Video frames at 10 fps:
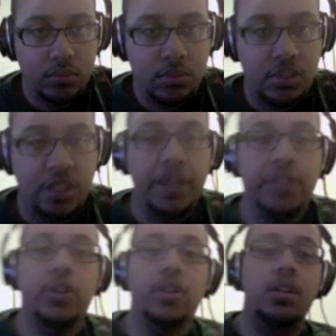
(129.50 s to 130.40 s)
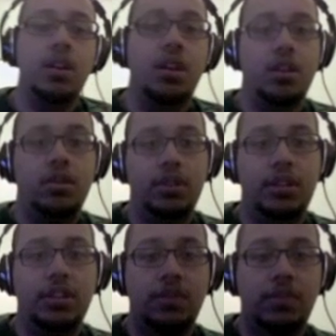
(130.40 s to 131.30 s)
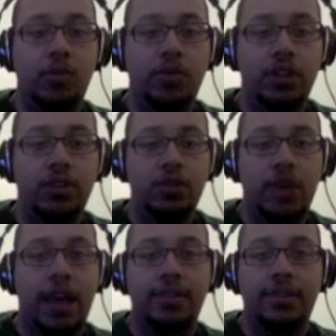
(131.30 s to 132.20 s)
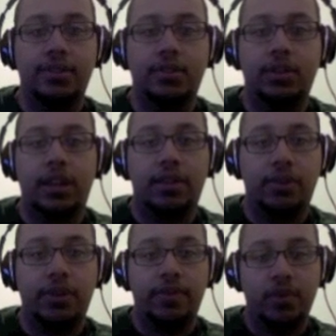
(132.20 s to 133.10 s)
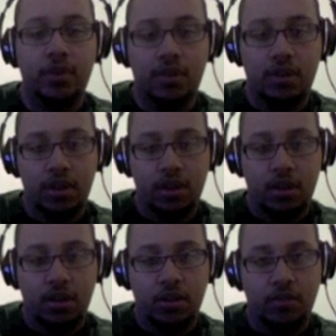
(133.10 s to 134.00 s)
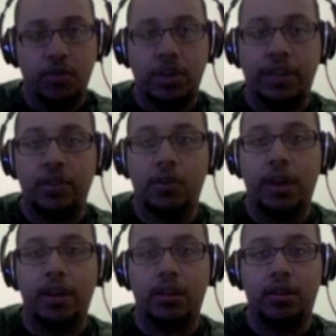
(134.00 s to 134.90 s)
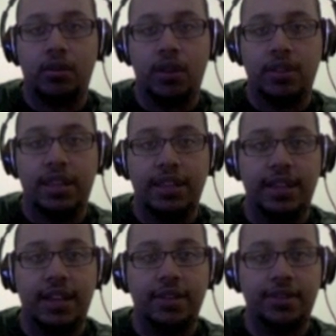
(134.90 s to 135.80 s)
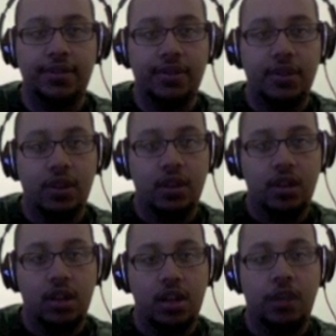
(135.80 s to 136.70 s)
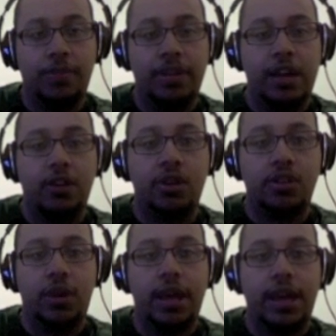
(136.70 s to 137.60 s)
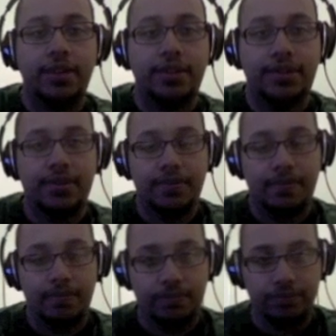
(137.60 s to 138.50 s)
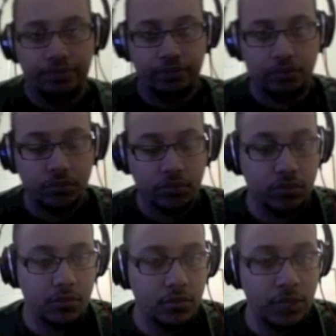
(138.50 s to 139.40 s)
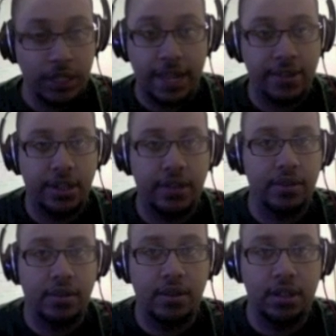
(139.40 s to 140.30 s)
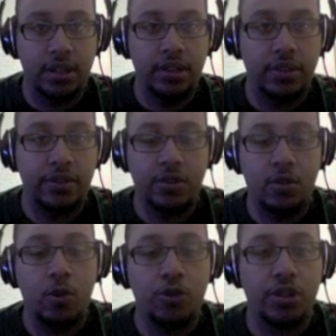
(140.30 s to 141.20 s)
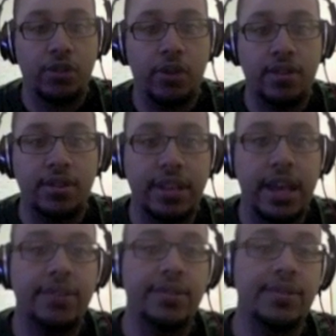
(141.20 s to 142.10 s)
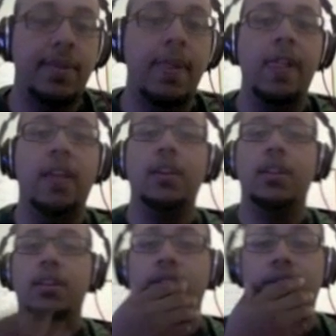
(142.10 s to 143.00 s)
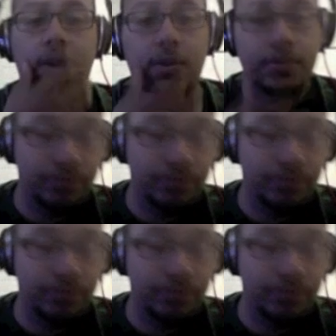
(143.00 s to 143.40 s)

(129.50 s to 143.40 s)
the space you, see it's going to be moving in two axes only, not three. Move left and right across the x-axis and up and down across the y-axis. And that's it. The There's no motion across the z-axis. So